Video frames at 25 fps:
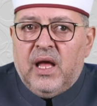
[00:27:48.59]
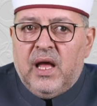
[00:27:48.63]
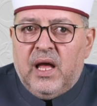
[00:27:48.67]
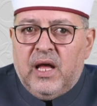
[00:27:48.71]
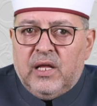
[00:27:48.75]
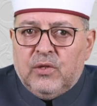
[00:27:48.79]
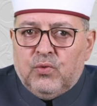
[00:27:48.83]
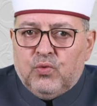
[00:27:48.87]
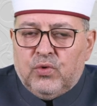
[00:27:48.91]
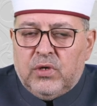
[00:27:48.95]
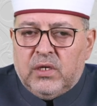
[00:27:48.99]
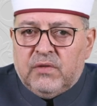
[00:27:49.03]

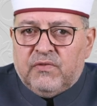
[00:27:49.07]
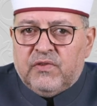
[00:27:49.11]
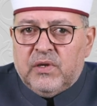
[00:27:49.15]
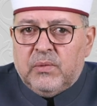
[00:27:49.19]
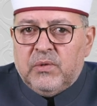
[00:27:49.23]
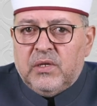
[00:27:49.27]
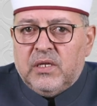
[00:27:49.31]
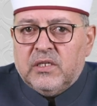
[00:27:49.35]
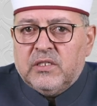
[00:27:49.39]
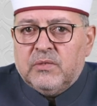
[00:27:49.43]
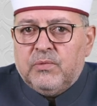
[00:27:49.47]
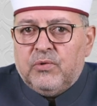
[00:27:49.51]
and word
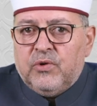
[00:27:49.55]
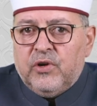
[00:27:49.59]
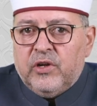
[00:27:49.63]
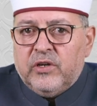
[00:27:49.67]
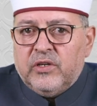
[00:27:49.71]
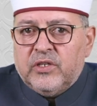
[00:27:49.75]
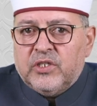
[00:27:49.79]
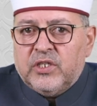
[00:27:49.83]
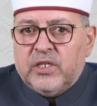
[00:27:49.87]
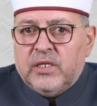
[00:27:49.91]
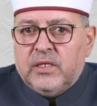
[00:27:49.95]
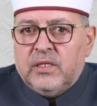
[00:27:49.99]
family
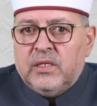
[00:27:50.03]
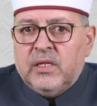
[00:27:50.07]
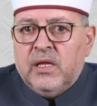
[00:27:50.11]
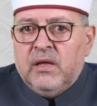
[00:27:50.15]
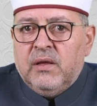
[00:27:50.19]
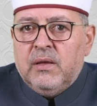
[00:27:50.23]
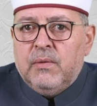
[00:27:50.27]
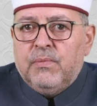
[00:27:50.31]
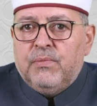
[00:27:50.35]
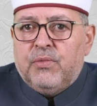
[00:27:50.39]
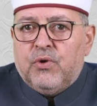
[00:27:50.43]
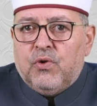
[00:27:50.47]
exploration
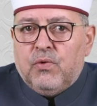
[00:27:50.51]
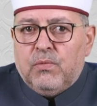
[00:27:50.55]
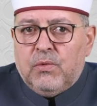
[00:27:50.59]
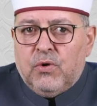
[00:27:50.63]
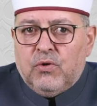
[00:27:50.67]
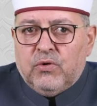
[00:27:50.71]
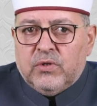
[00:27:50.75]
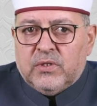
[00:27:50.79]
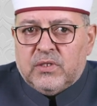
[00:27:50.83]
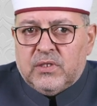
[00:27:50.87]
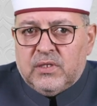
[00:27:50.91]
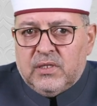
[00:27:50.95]

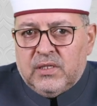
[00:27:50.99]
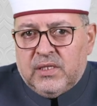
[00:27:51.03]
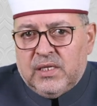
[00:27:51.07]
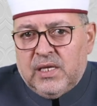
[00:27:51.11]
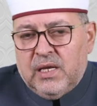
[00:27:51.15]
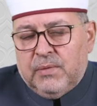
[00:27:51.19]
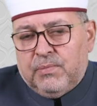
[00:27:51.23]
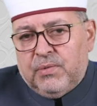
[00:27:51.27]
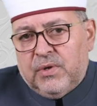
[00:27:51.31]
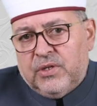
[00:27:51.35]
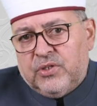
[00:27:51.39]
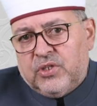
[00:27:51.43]
promote the
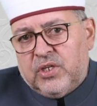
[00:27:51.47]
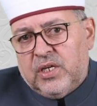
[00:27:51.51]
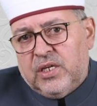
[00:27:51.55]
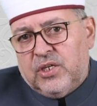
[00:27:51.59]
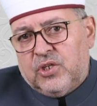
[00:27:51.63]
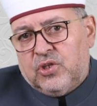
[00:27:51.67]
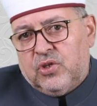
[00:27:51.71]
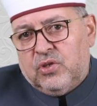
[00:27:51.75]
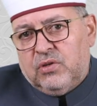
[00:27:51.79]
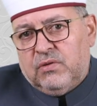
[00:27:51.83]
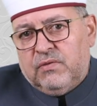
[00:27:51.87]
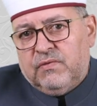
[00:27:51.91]

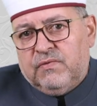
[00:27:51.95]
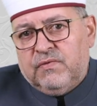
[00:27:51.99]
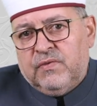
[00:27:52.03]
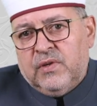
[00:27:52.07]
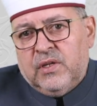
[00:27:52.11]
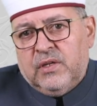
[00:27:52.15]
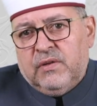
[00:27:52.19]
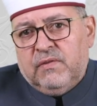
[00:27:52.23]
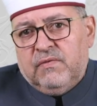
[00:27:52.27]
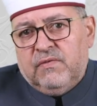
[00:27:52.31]
application of